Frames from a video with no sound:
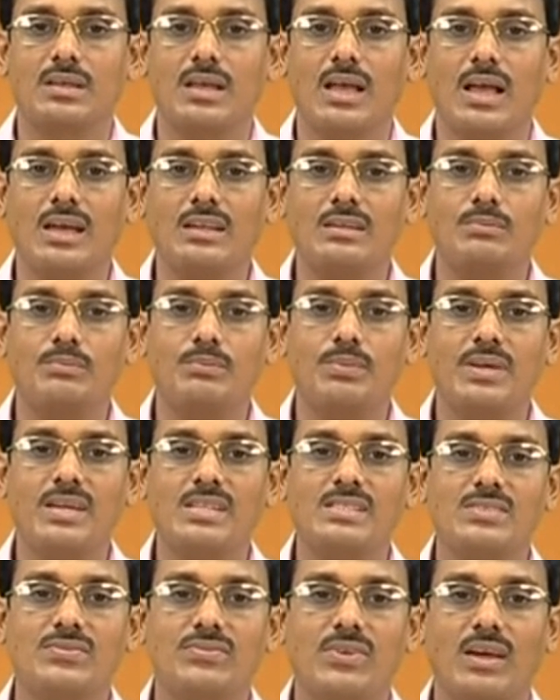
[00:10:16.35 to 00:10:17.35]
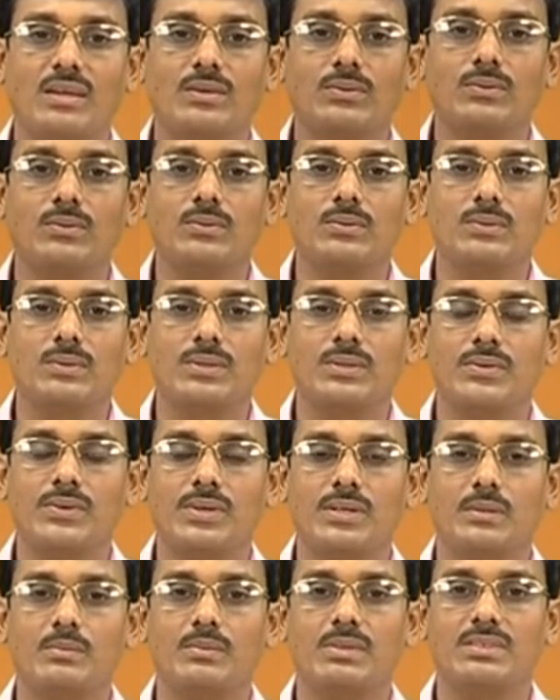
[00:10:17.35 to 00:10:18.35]
and pH value
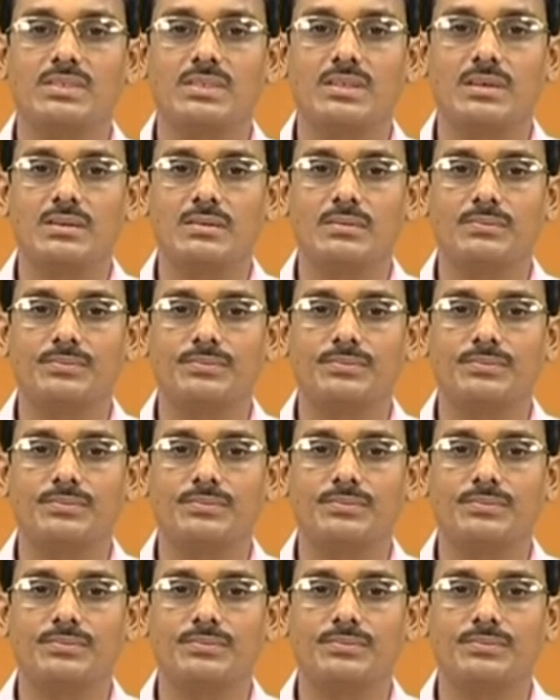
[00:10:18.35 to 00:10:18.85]
during the machining.